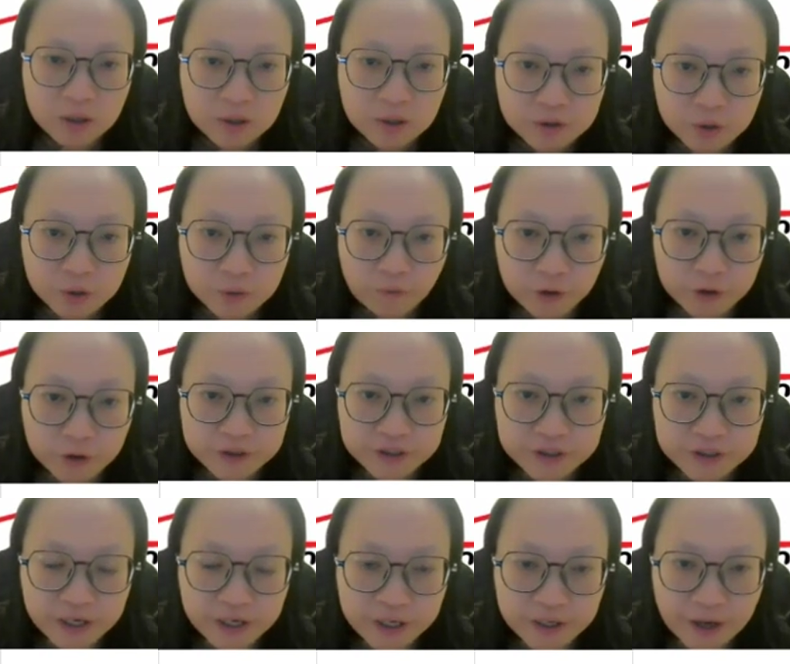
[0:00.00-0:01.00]
So for
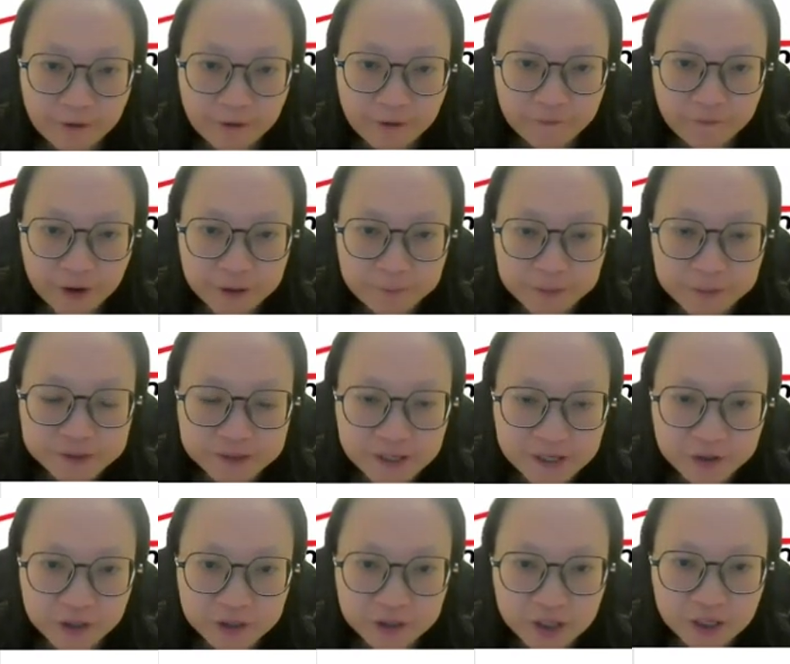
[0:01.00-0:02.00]
D, I find the
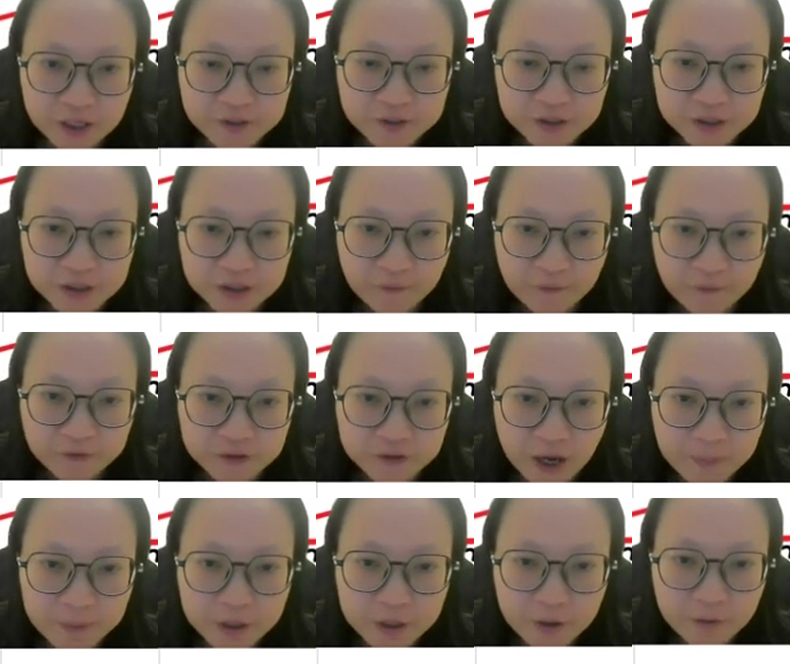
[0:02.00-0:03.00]
percentage uncertainty of
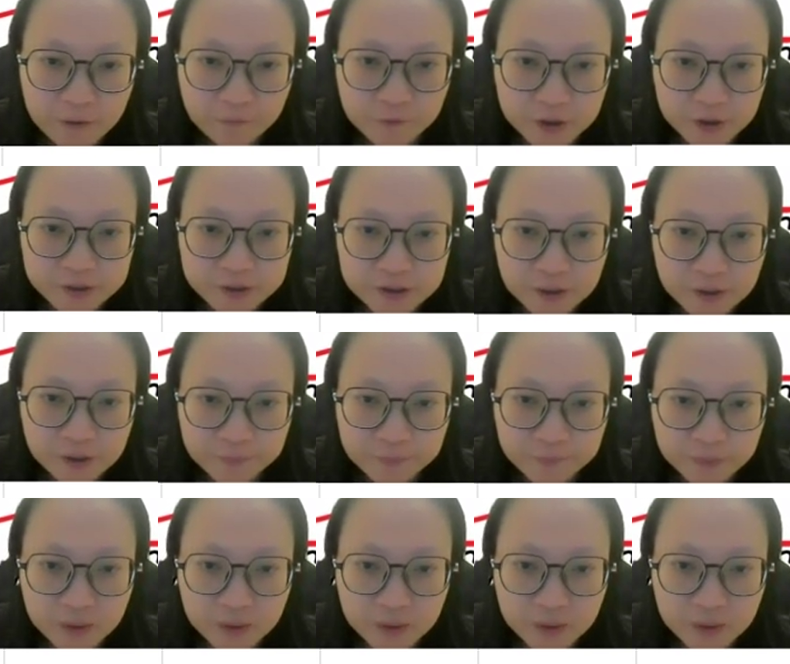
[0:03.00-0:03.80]
W first